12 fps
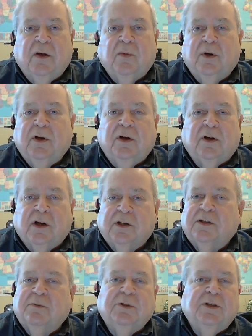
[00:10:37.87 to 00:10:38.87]
where your
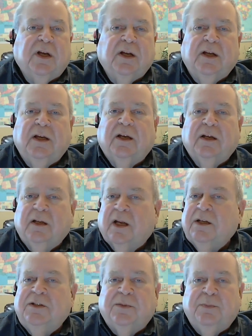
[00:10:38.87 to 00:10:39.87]
customer is going to get a
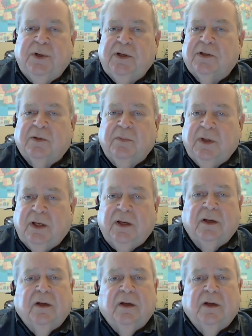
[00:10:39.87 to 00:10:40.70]
nice piece of meat,